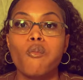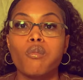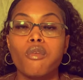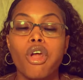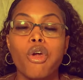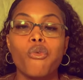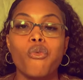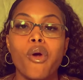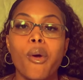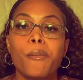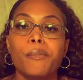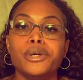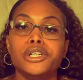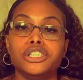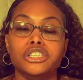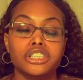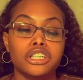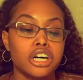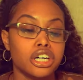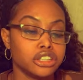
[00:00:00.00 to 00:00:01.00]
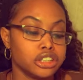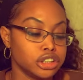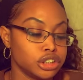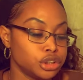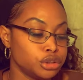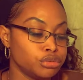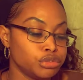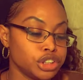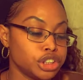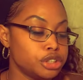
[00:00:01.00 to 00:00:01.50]
If I'm being
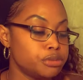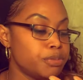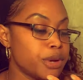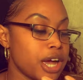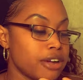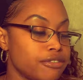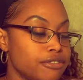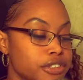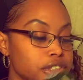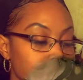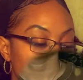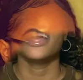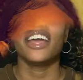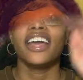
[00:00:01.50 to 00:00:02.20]
honest, respectfully.